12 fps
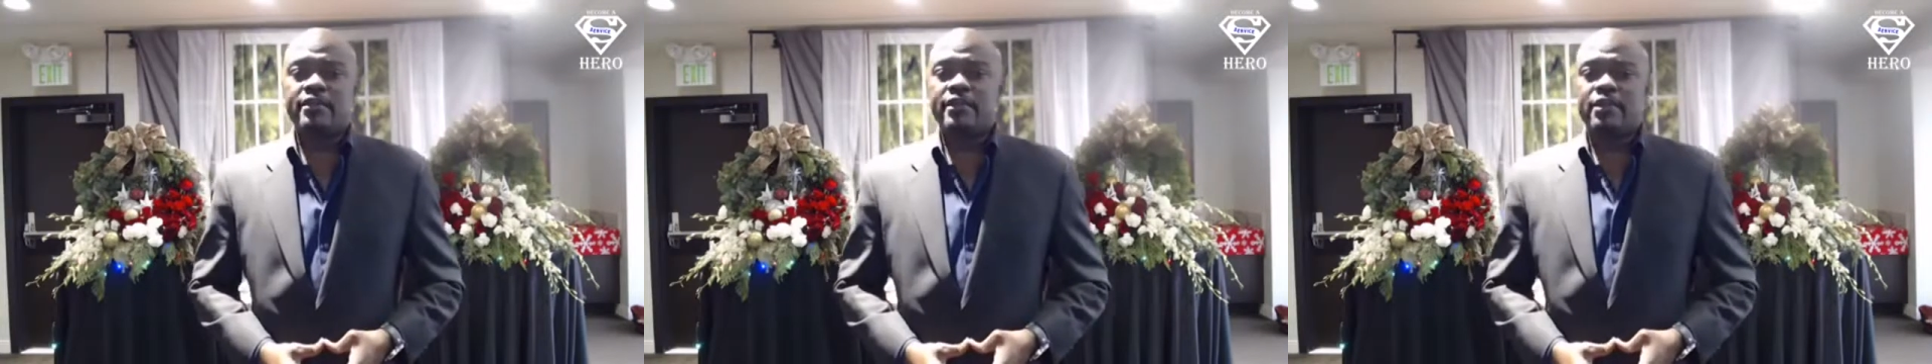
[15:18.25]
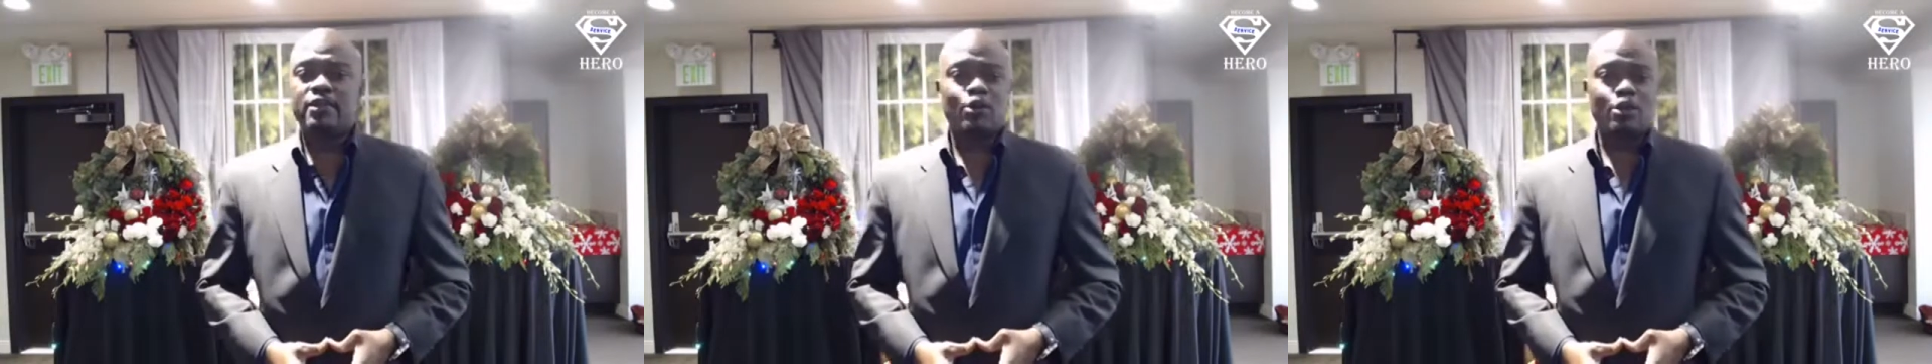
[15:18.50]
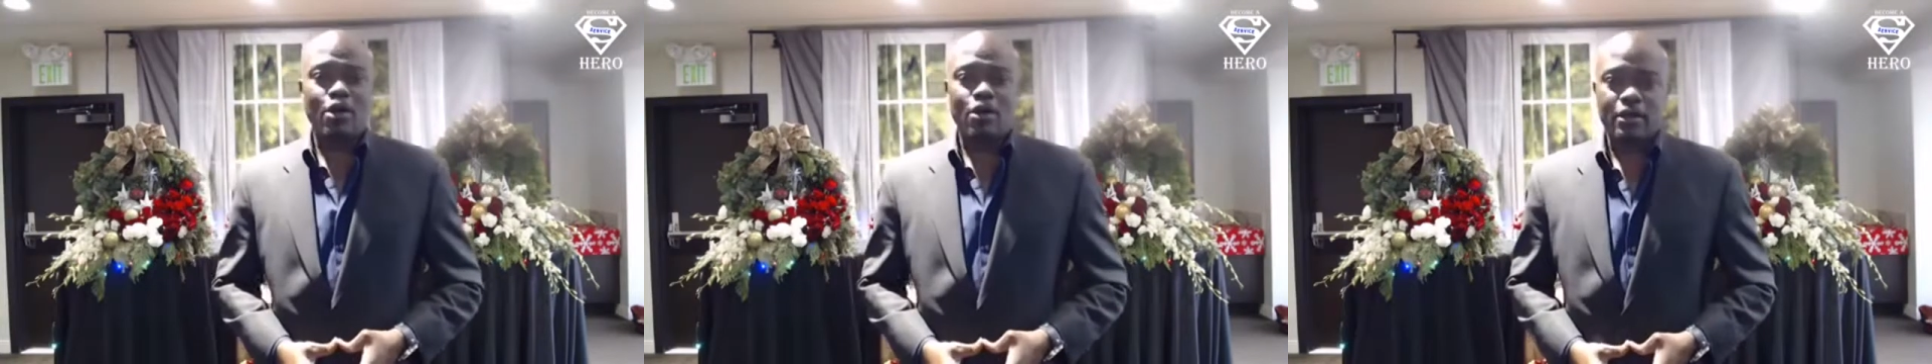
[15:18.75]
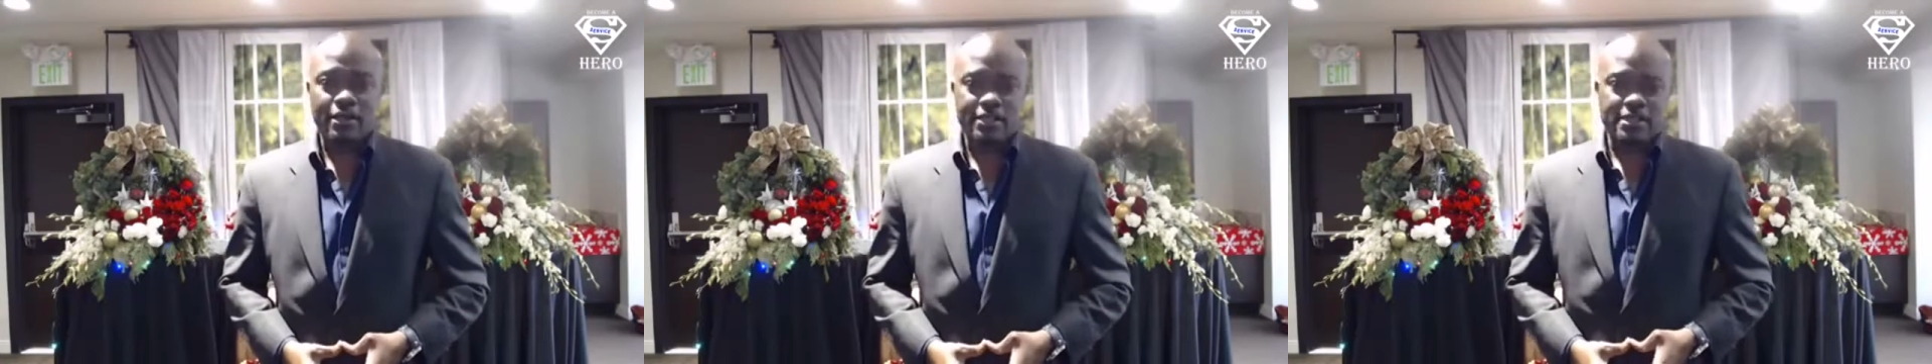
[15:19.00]
and they're no
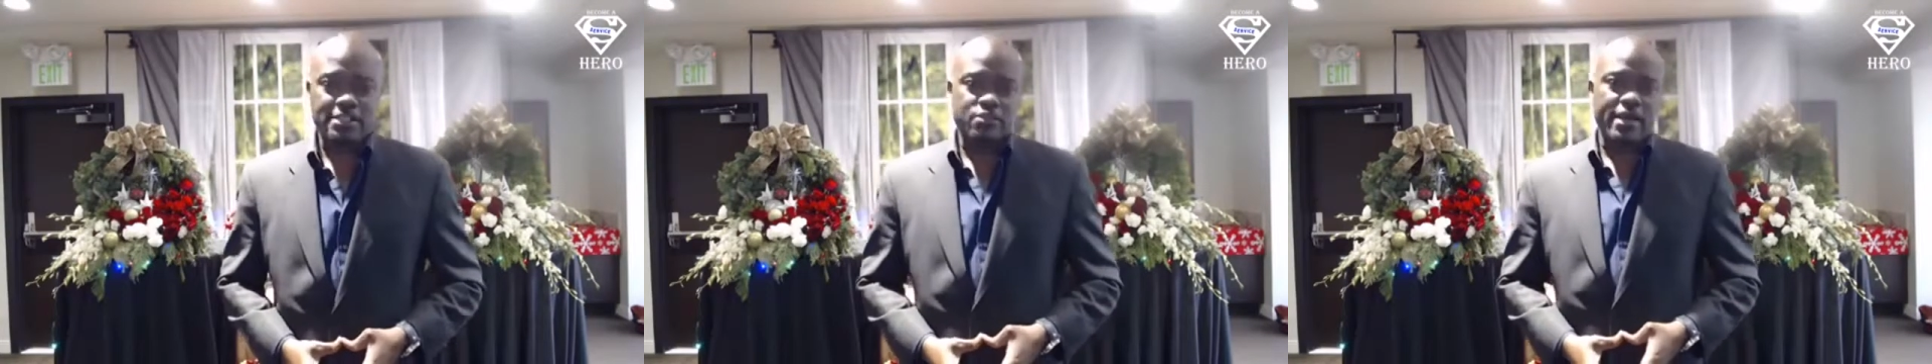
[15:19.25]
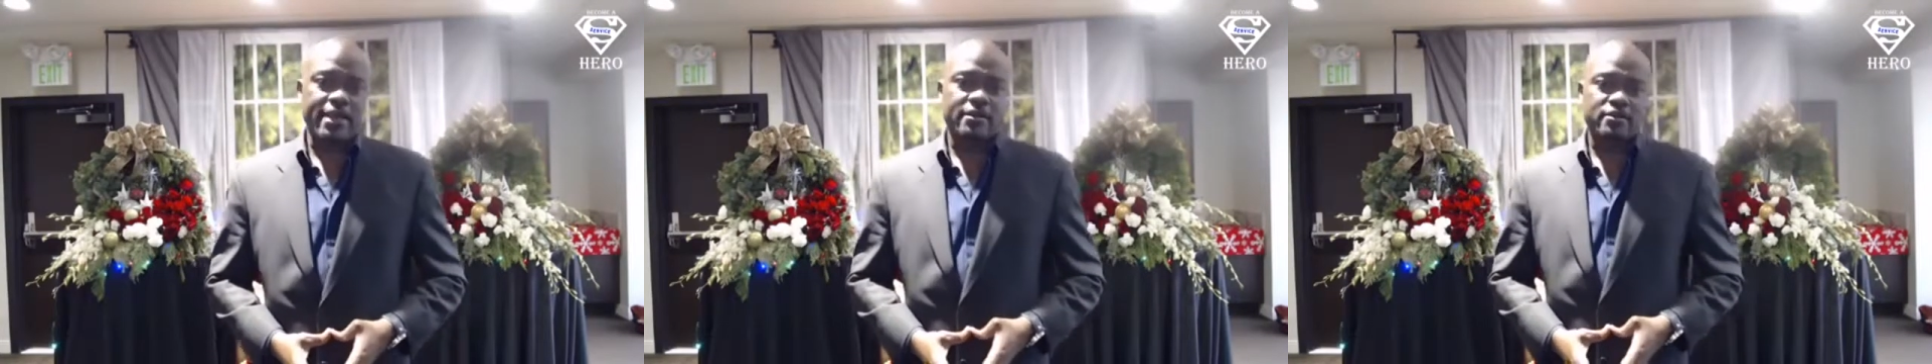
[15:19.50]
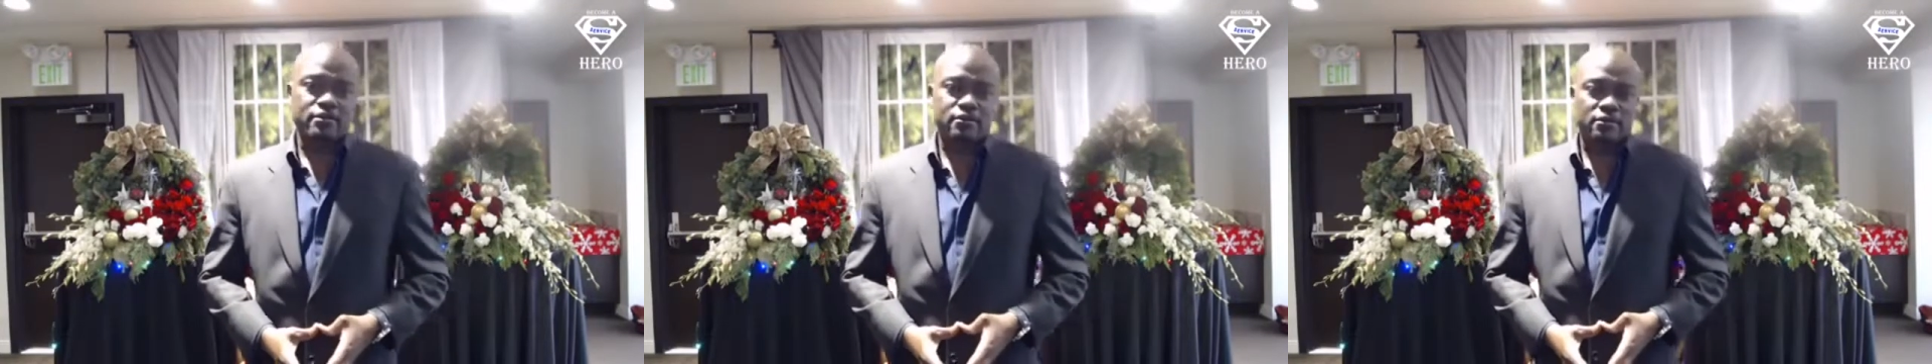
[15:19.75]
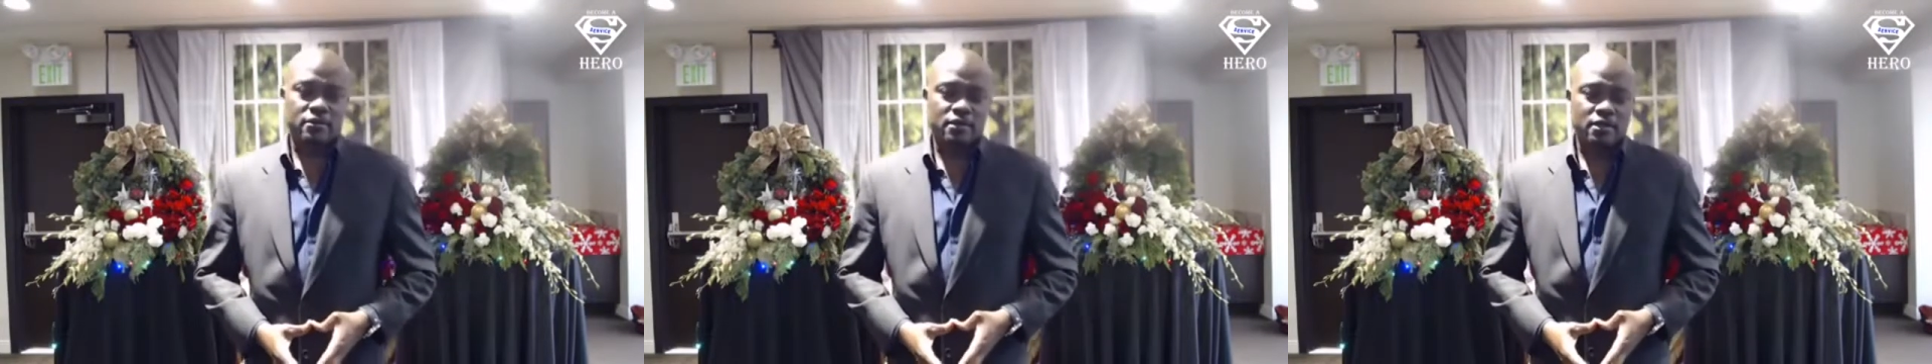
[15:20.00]
longer this way.
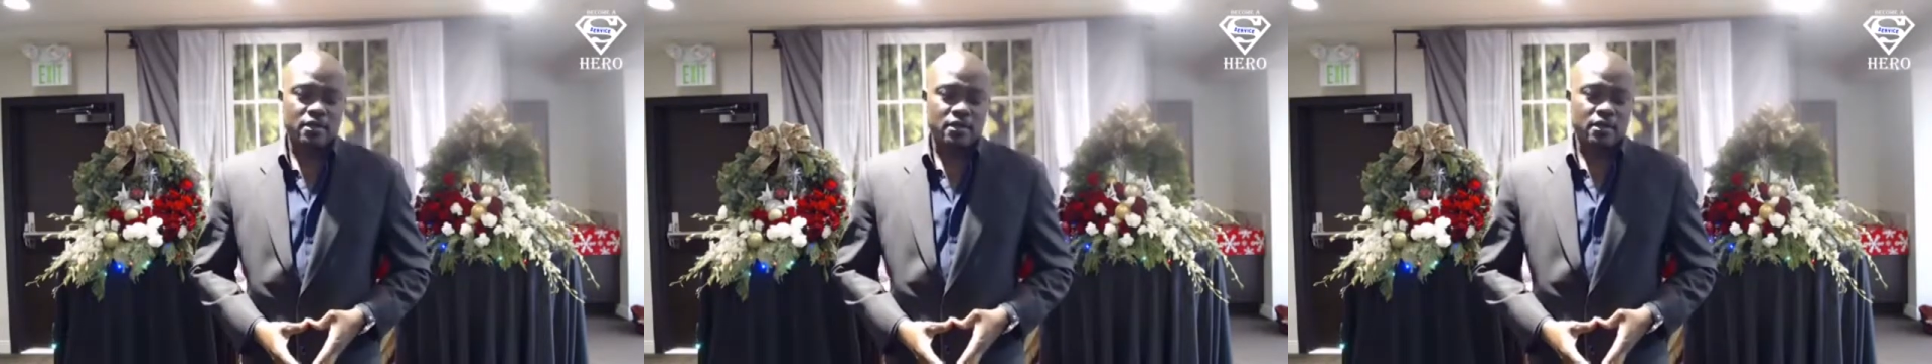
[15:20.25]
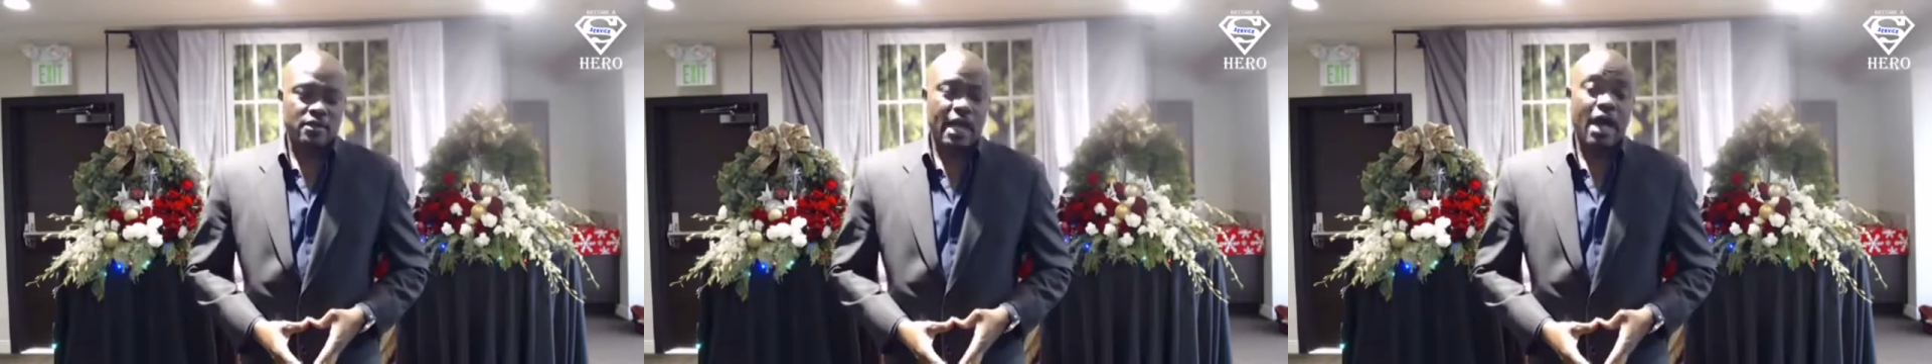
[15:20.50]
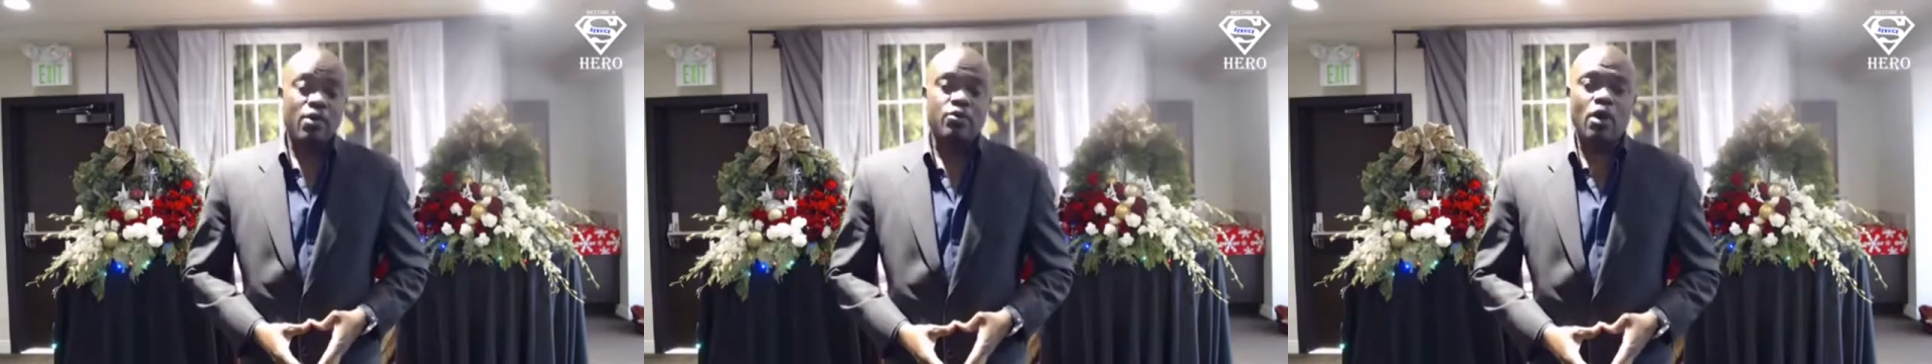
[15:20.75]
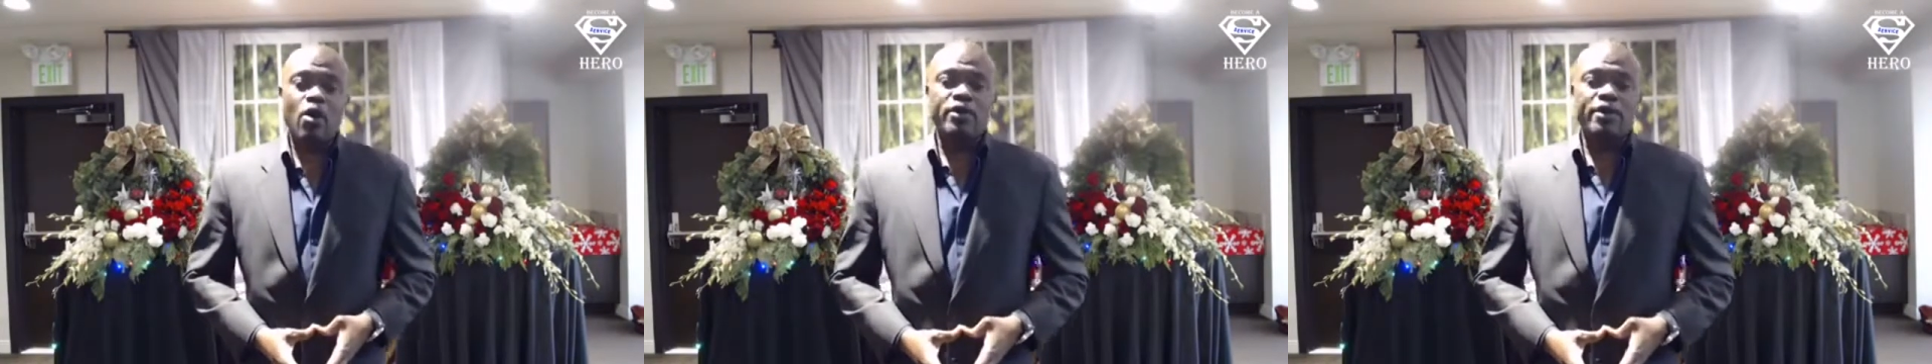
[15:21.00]
Now
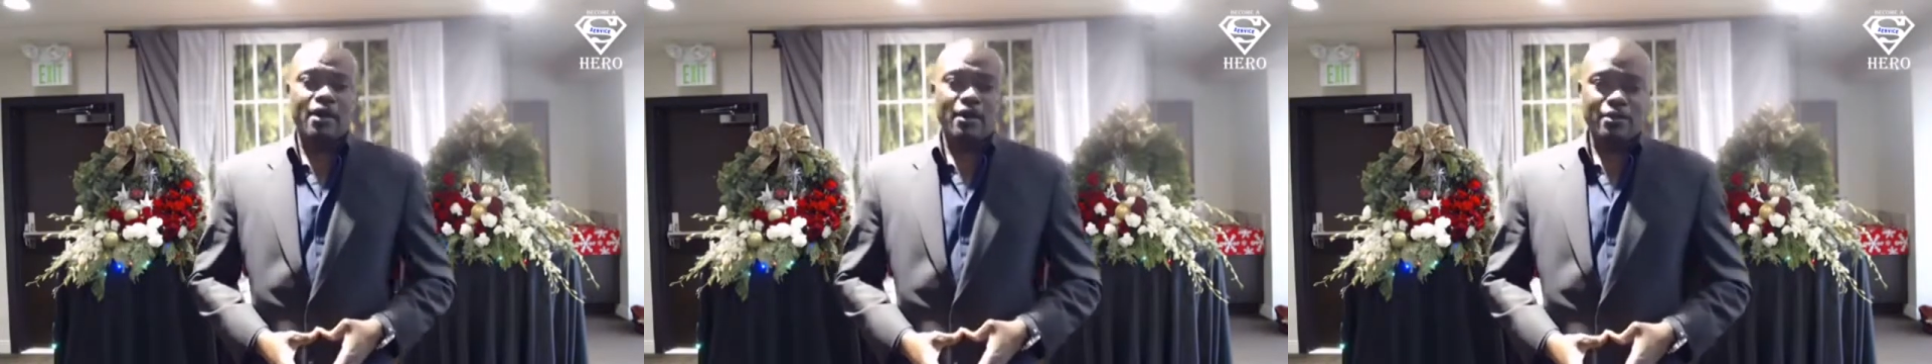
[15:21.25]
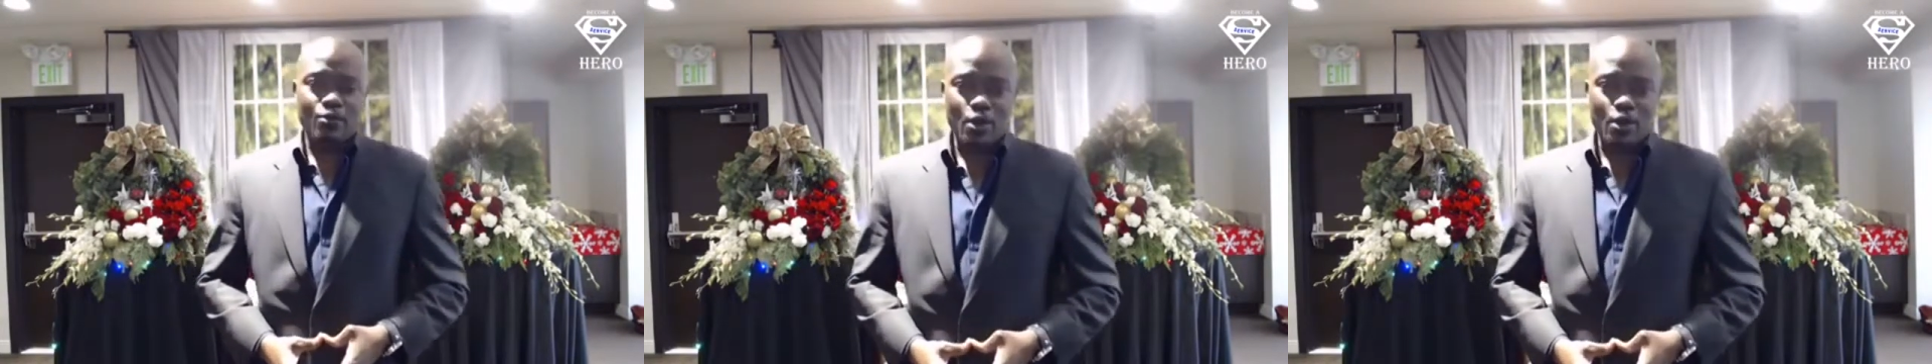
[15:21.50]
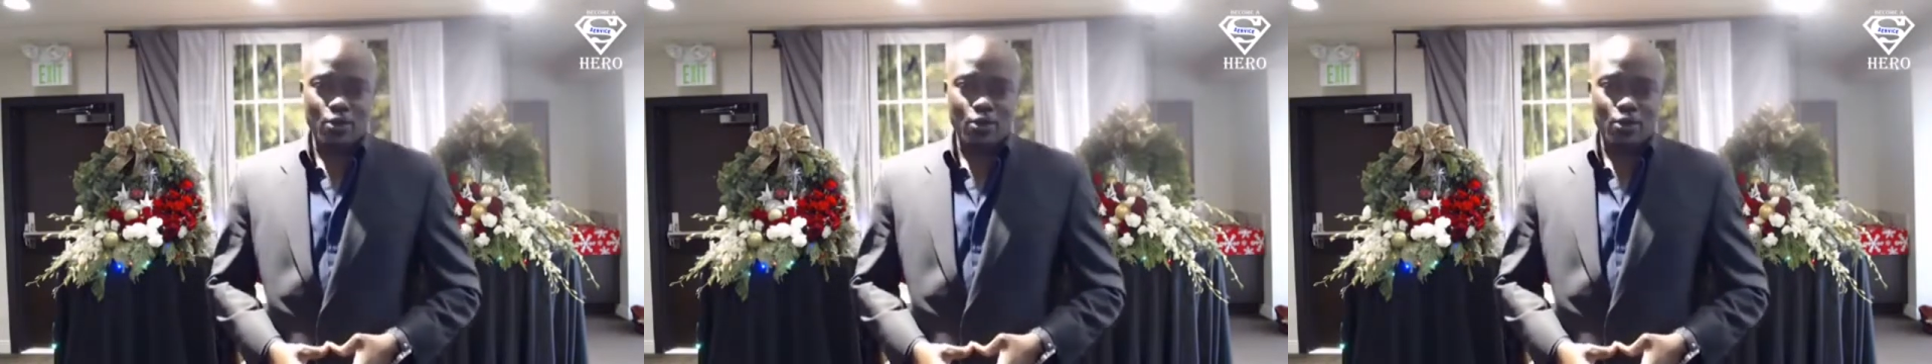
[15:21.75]
grown and on their